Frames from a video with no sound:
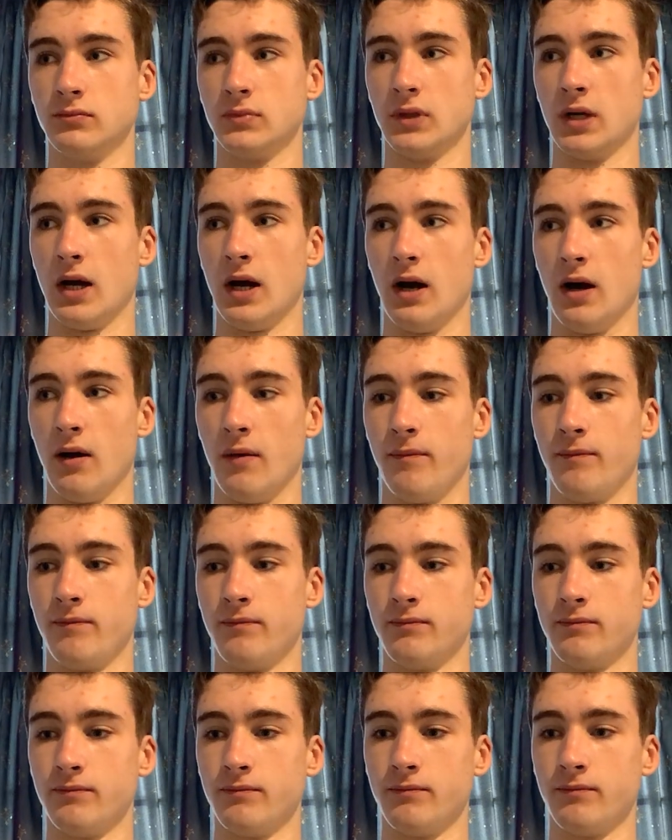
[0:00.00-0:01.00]

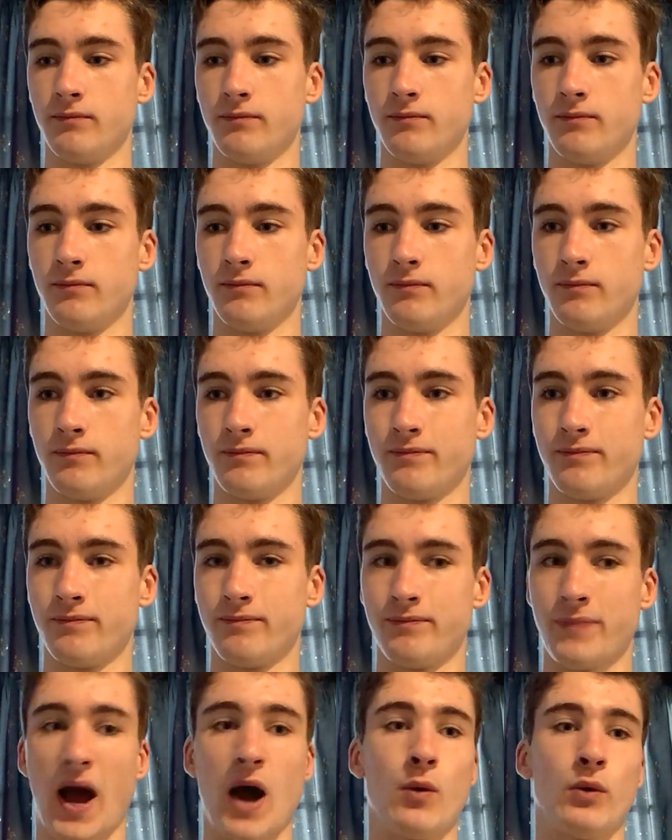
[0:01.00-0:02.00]

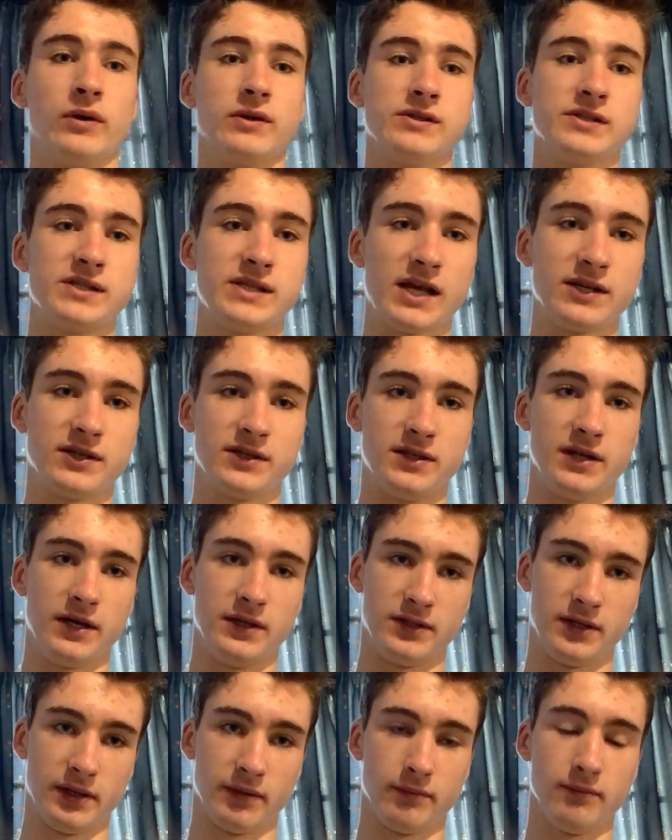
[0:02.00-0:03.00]
power
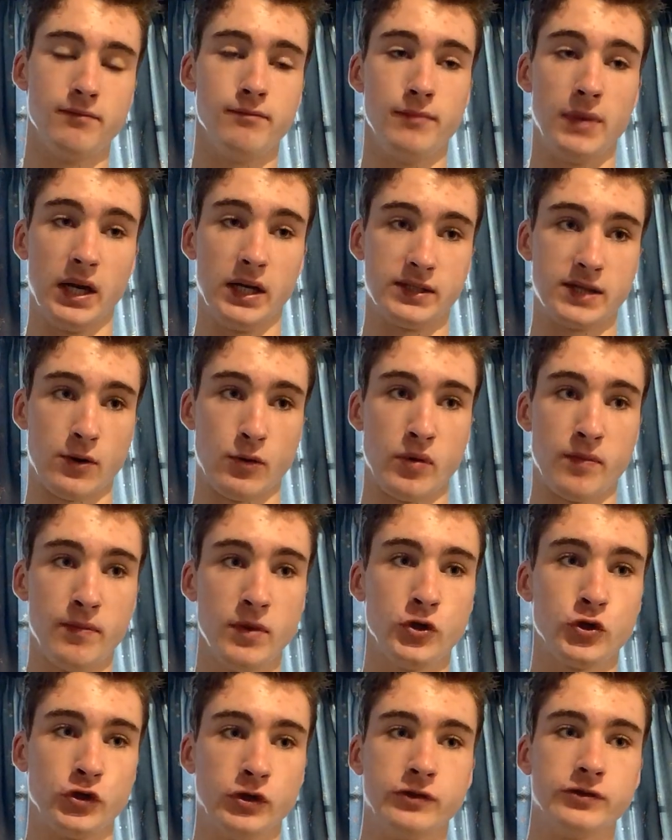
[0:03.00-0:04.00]
necessitating military
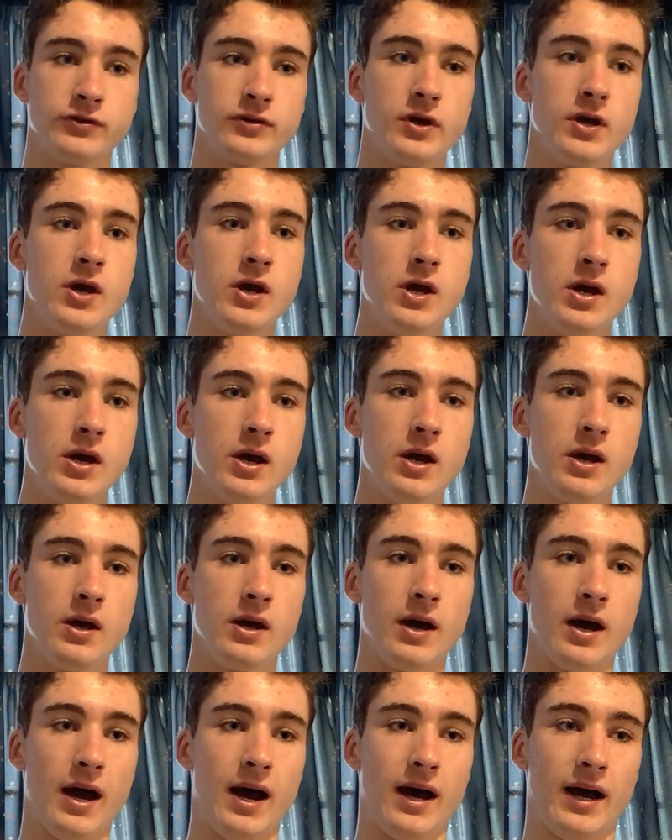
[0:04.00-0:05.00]
missions?
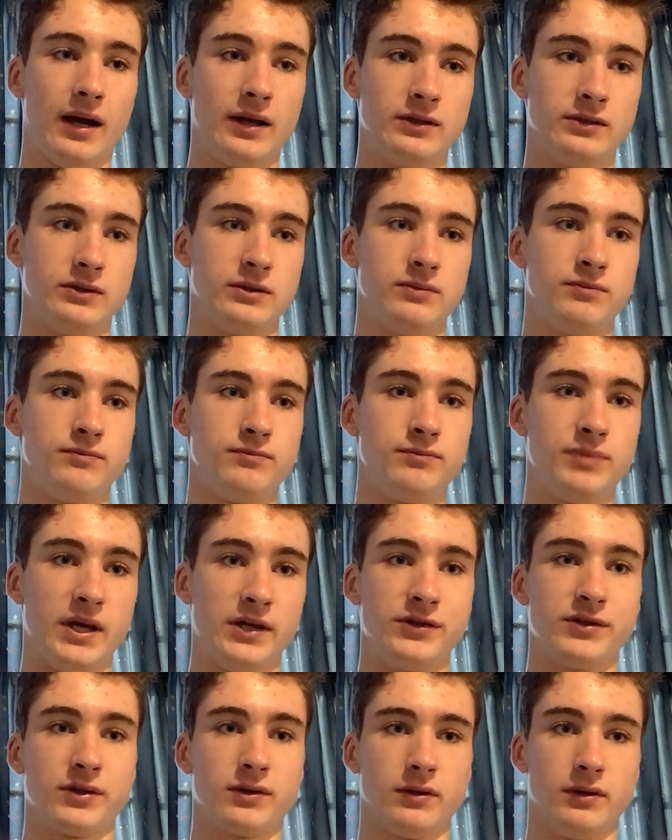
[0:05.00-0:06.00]
And
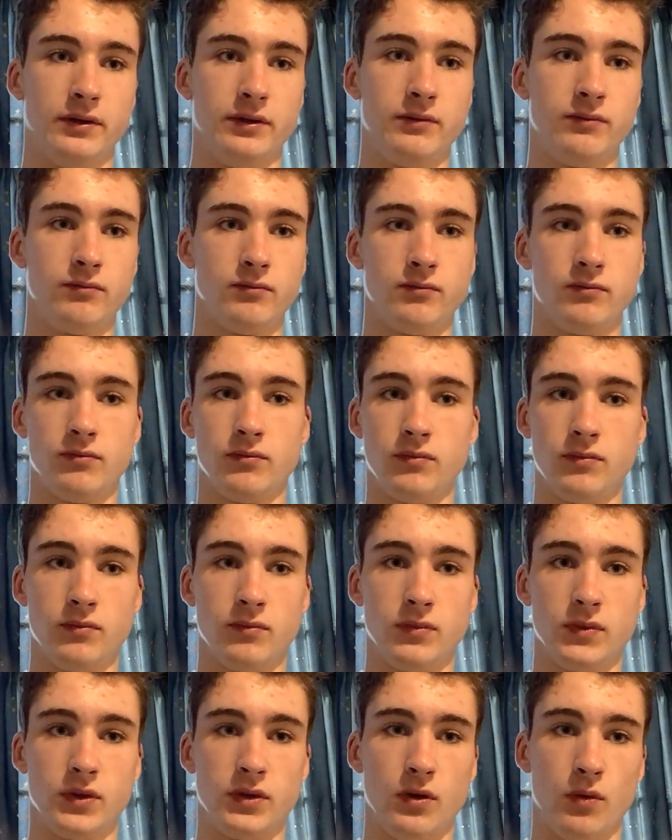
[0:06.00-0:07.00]
basically,
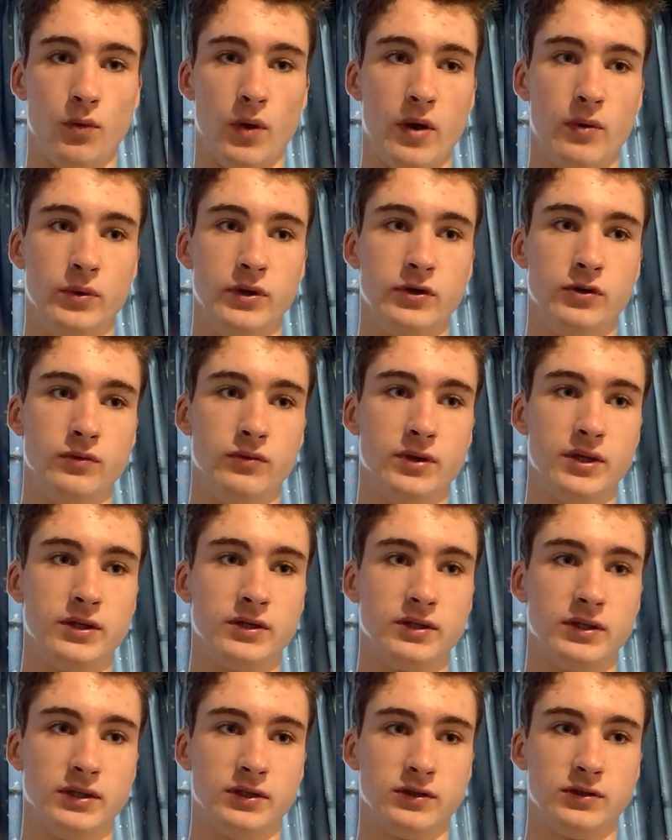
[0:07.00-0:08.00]
the way we do
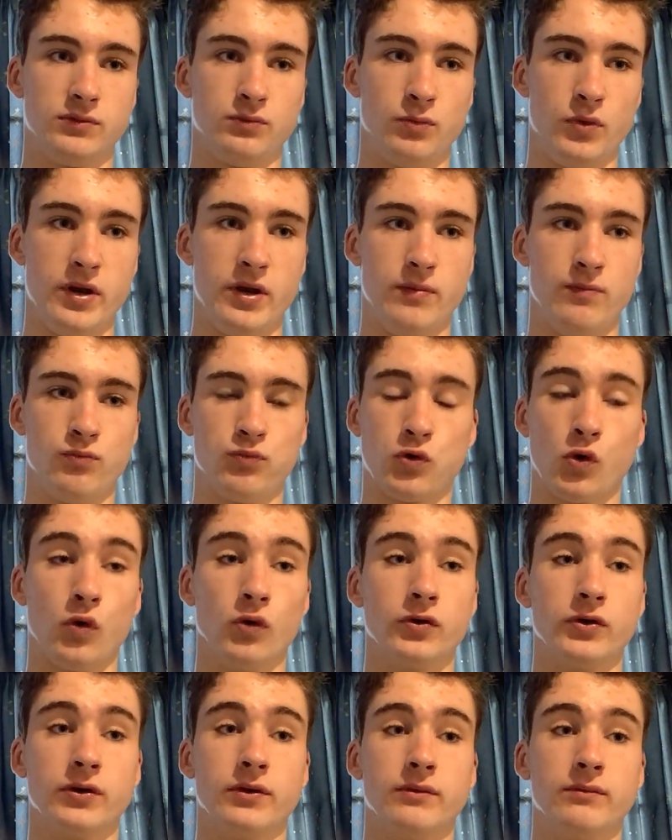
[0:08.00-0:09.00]
this is we
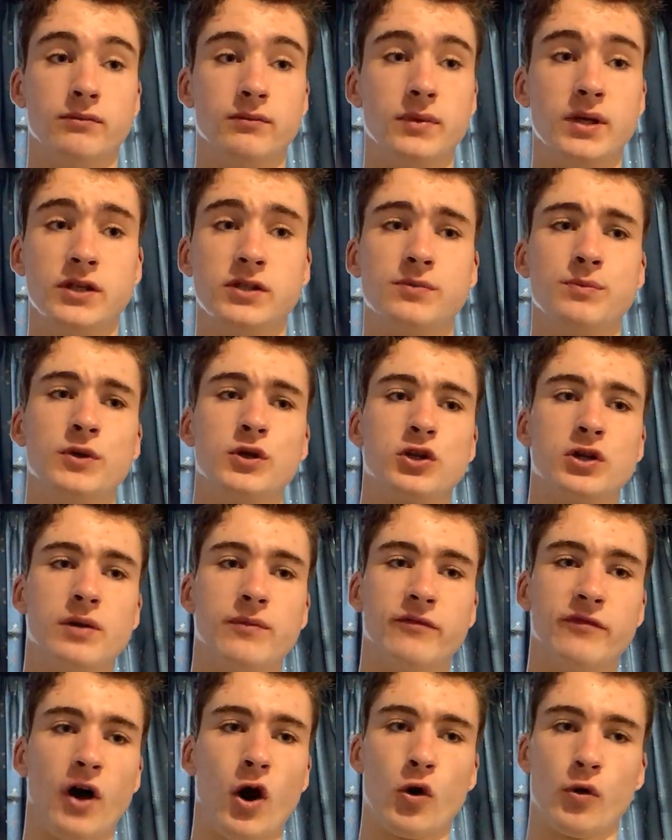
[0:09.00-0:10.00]
broaden its mission
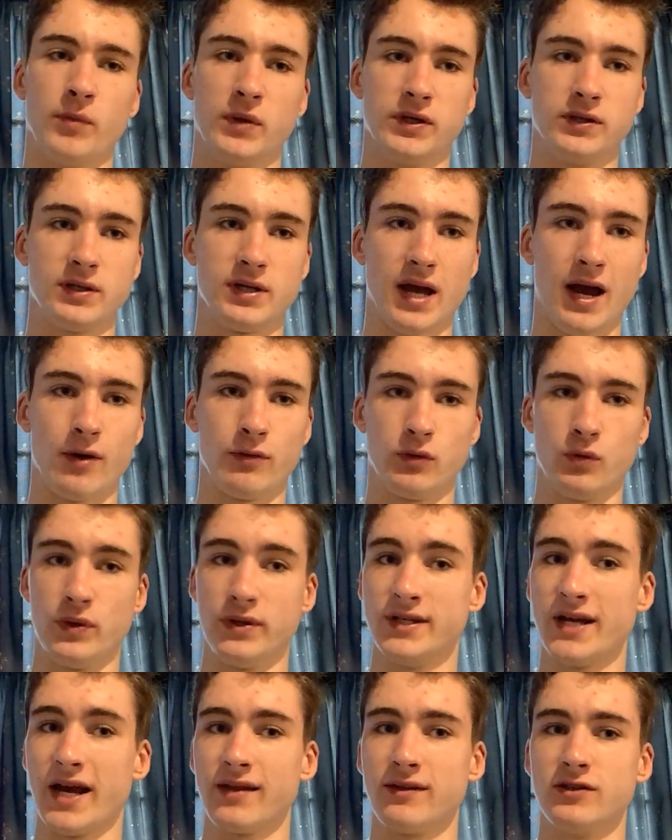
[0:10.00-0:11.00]
environment. How do we
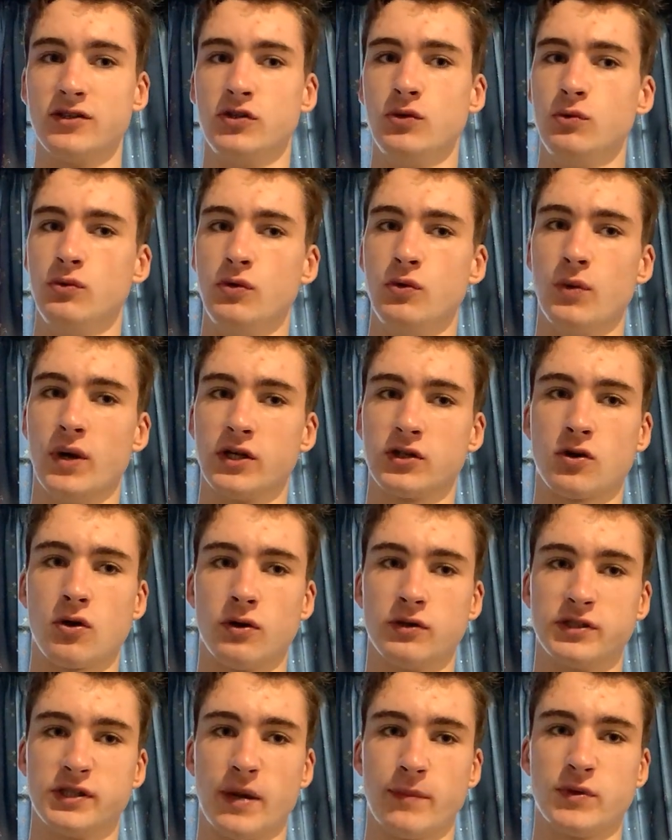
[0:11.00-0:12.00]
take this UUS
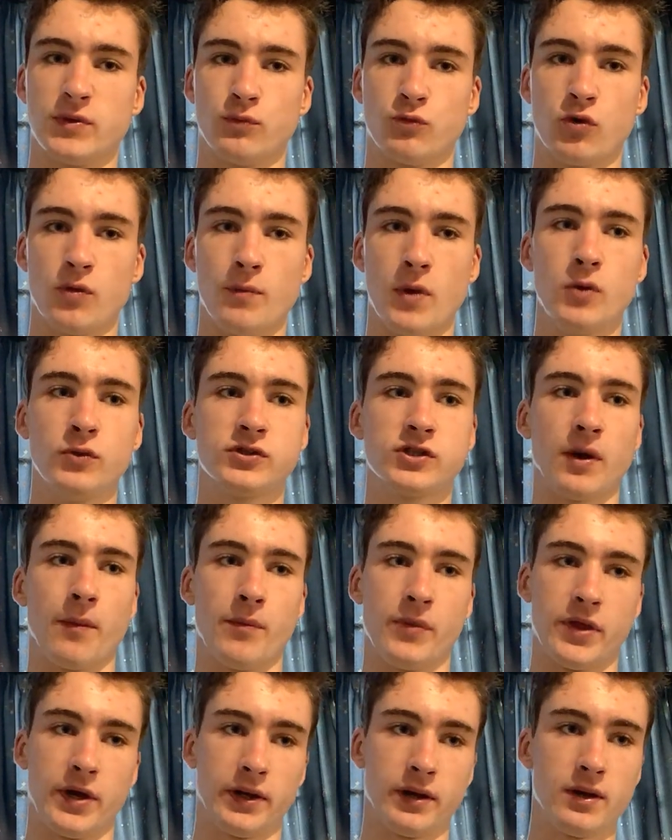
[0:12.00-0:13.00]
concept and promote
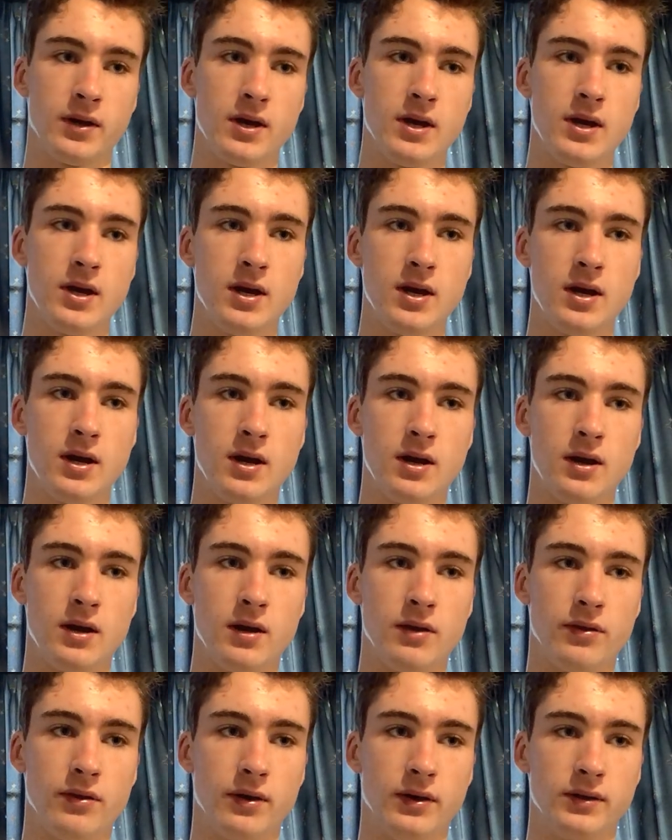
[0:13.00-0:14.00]
something
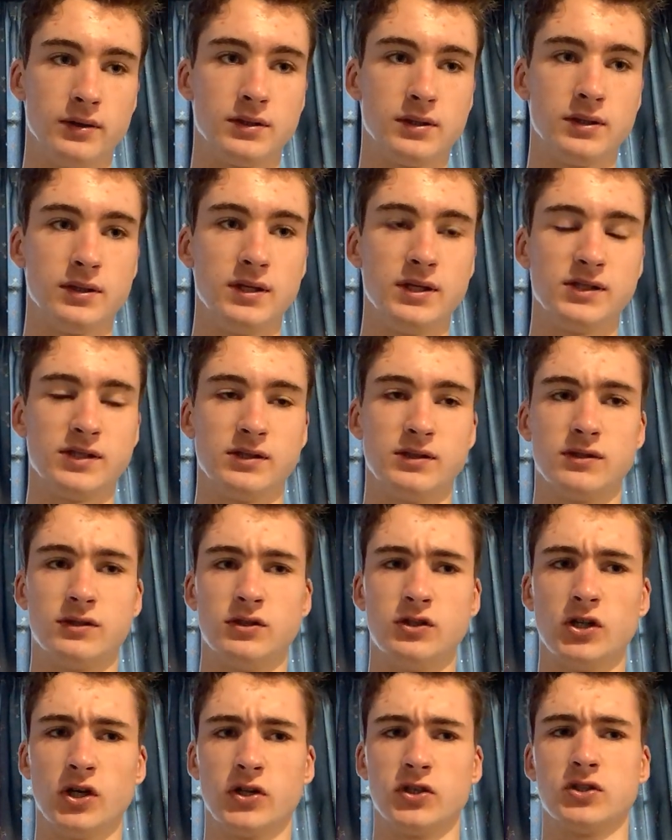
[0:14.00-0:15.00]
that isn't
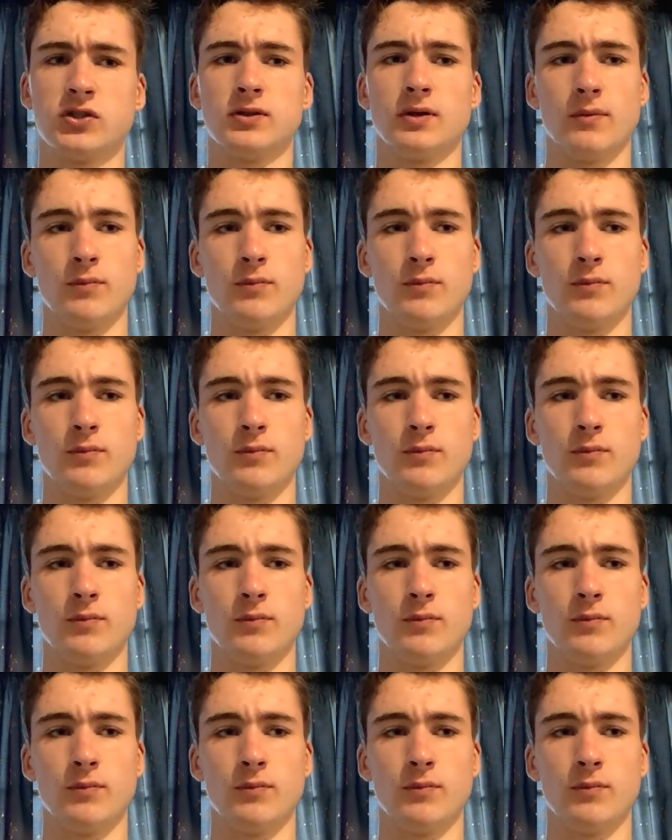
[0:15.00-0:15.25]
just a